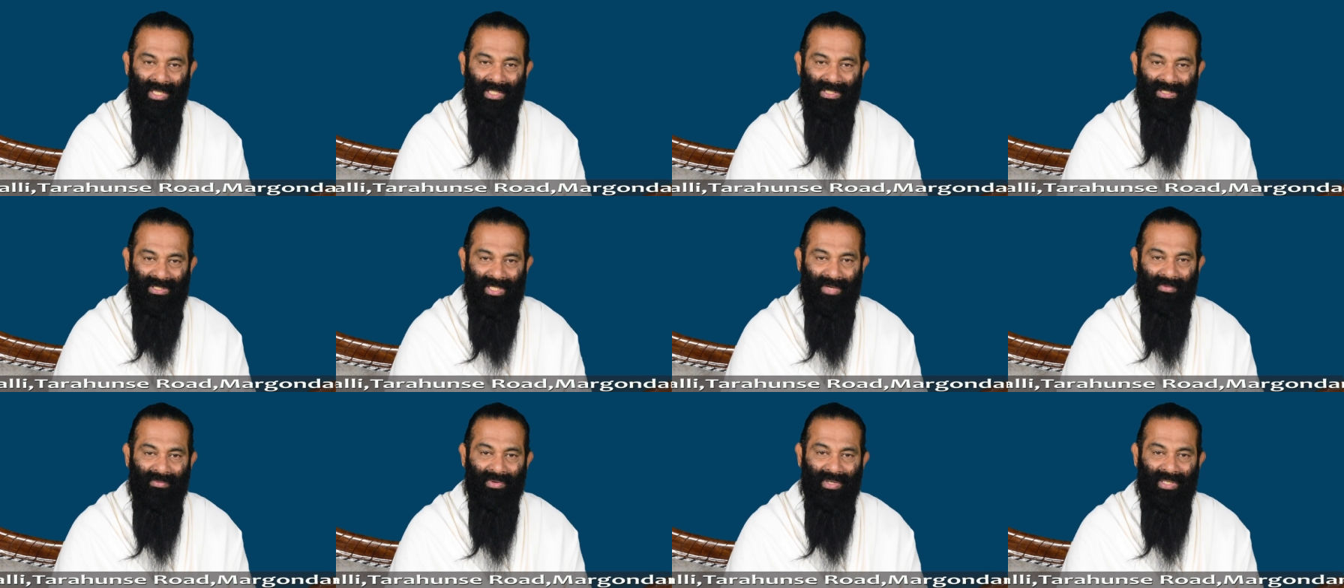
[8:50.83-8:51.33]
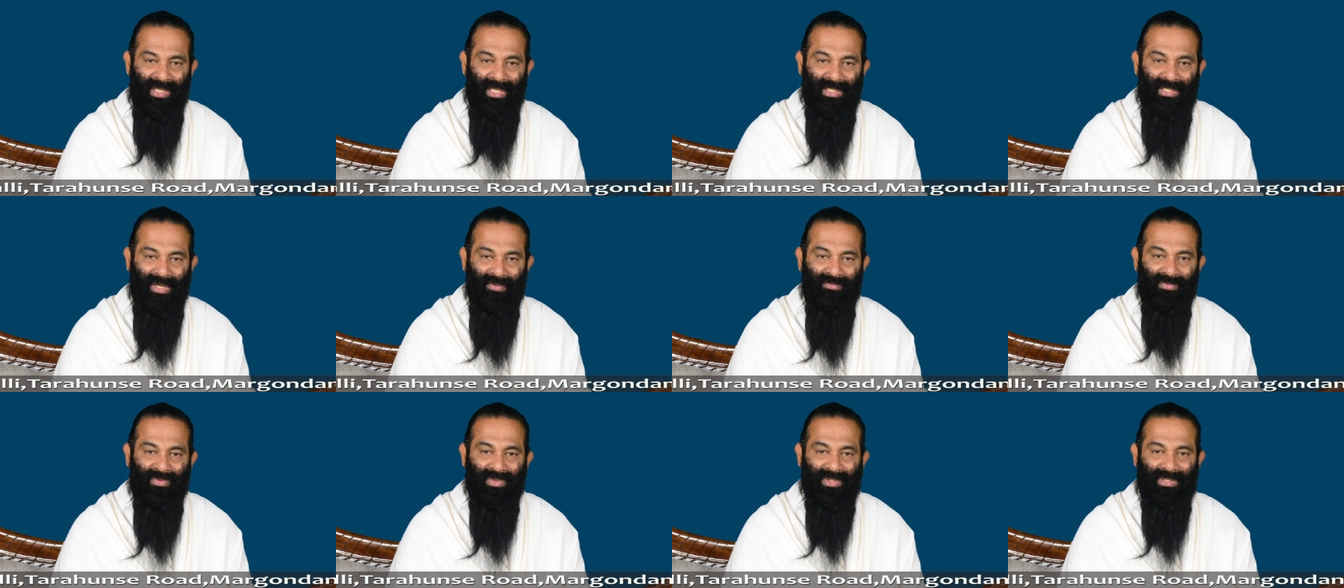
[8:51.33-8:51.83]
Several years
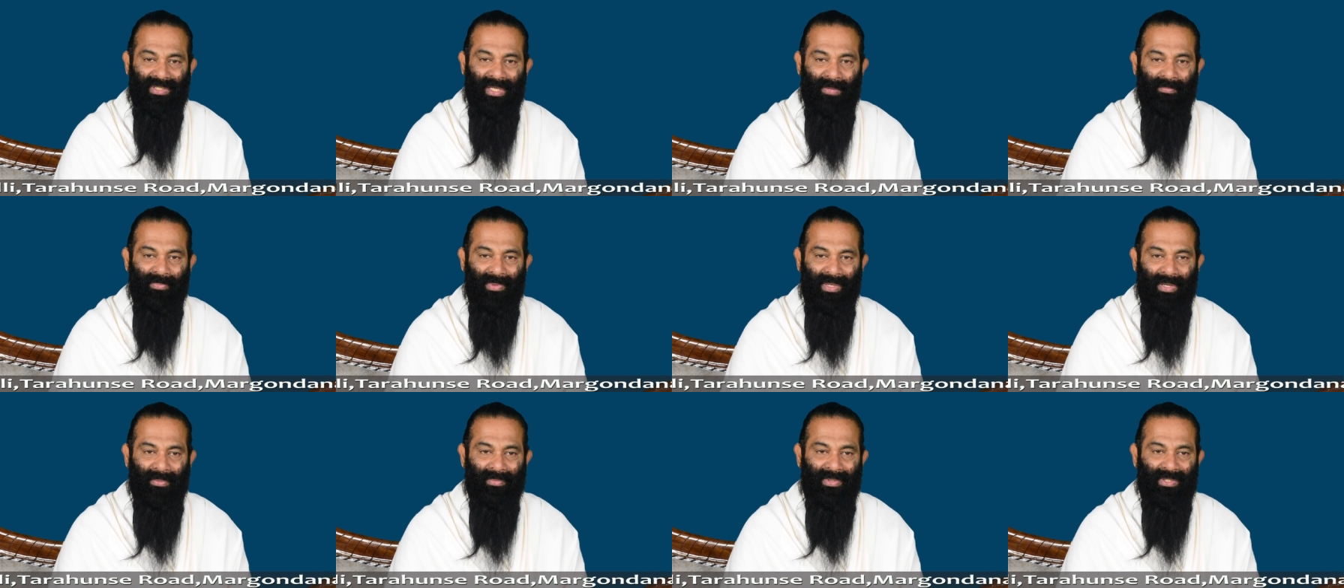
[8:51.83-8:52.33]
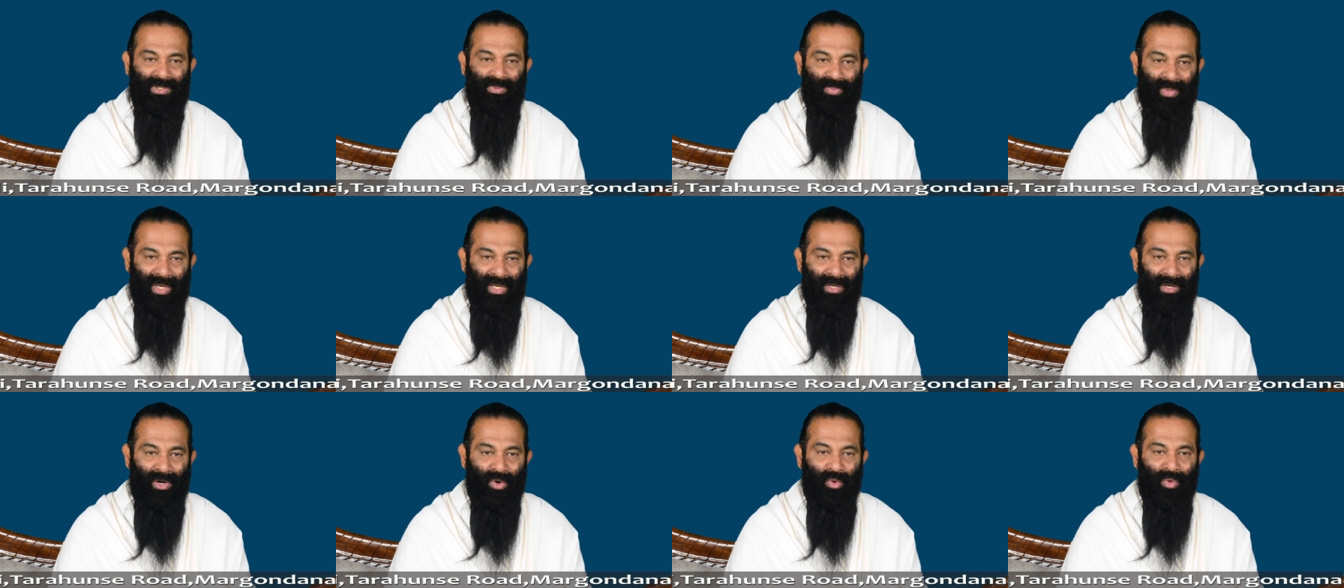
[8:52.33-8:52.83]
afterwards, epidemic
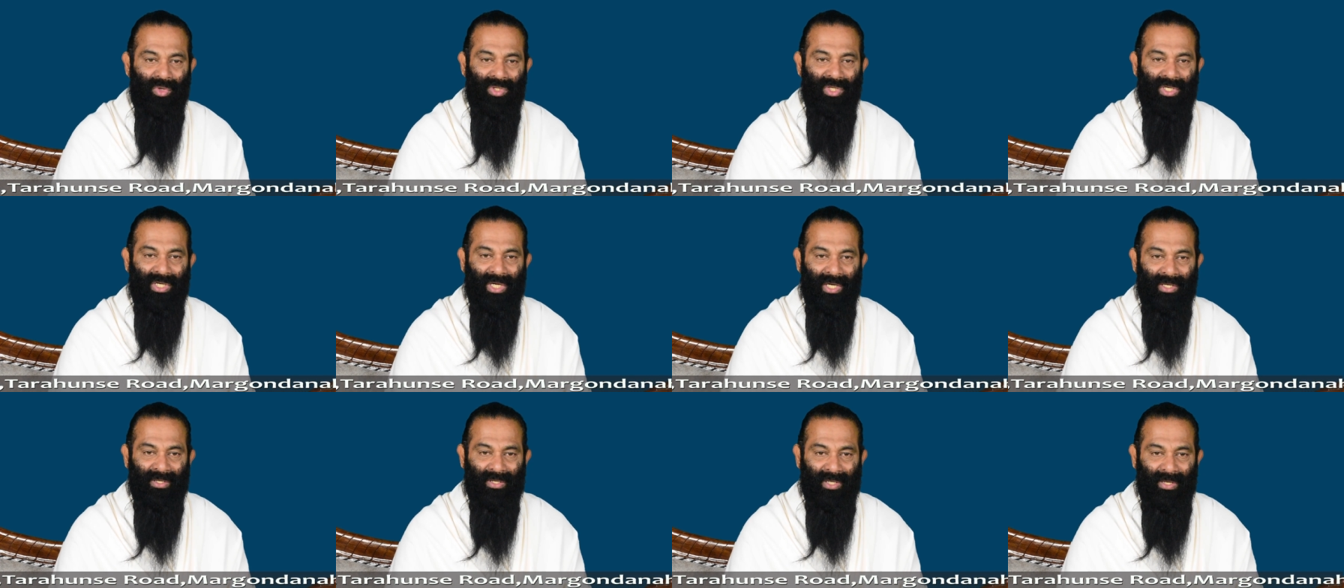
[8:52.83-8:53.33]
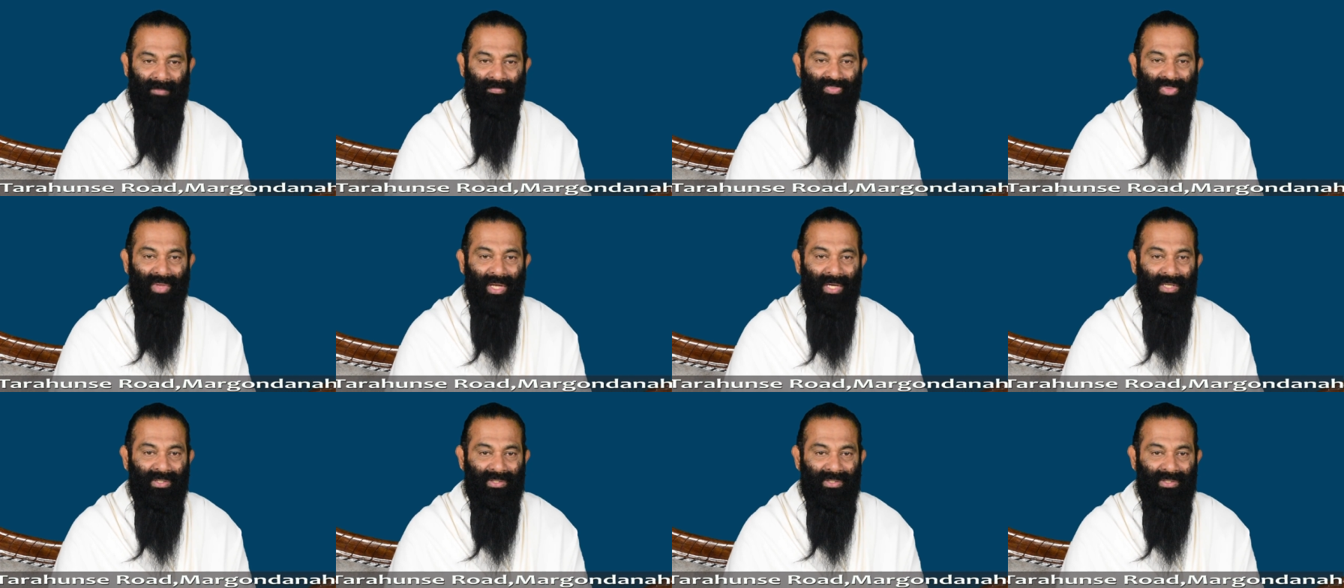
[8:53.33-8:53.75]
spread over the country.